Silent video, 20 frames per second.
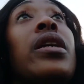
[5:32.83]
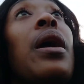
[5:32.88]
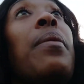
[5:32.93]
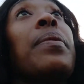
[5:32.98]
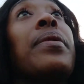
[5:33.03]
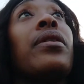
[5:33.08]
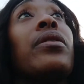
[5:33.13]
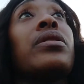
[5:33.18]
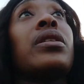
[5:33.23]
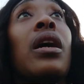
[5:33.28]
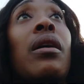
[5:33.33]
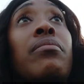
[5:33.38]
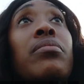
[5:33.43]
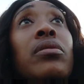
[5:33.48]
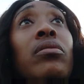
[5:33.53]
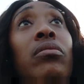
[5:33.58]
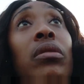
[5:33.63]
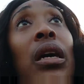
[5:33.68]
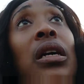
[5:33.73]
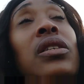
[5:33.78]
stopping no time
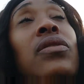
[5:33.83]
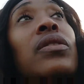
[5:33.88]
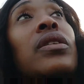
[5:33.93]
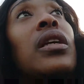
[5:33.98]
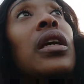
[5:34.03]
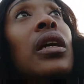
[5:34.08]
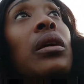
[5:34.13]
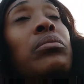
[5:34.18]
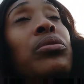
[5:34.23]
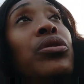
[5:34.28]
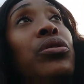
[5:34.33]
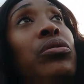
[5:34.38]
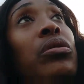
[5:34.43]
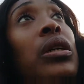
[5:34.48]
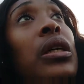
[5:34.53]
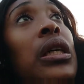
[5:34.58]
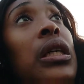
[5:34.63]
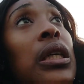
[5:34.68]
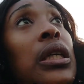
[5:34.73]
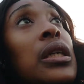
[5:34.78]
soon. That's for damn
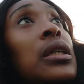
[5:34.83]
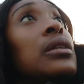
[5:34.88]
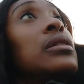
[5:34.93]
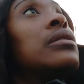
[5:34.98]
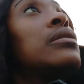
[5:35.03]
sure, honey.